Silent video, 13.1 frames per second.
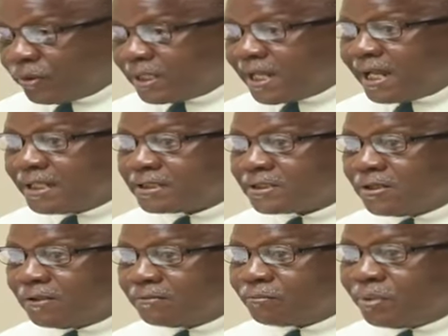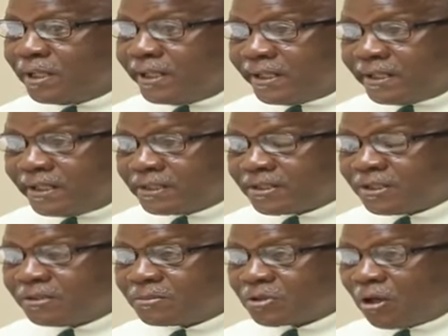can't complain in
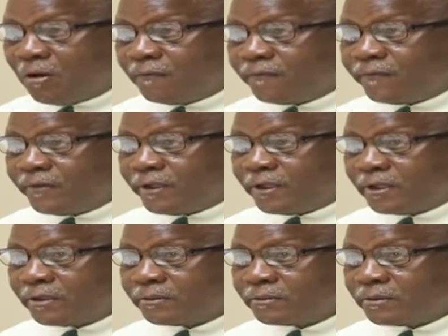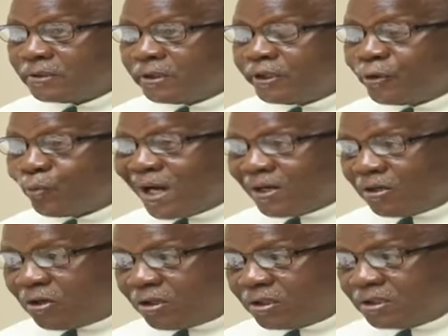terms of the
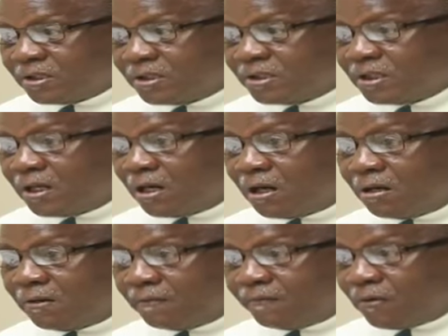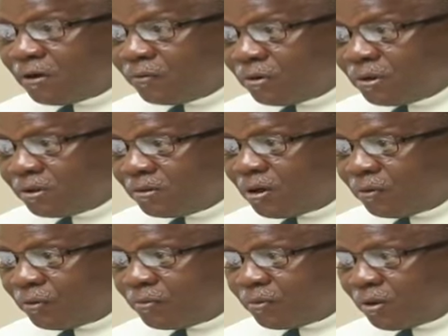record of
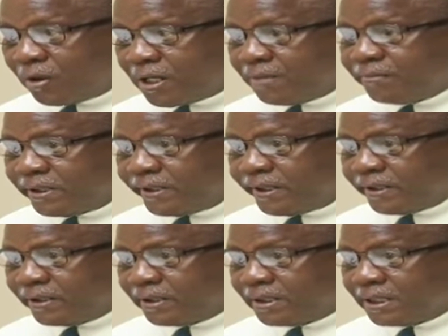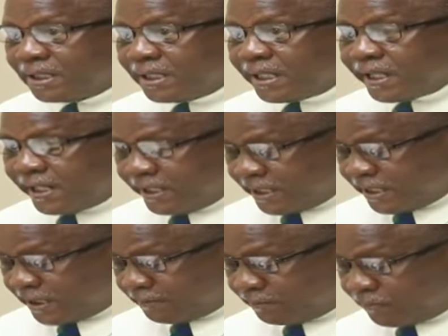our power company
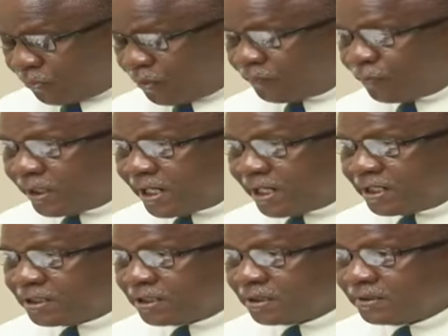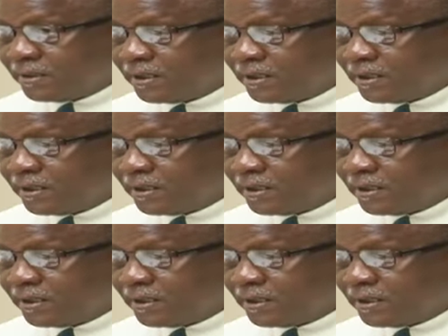with regard to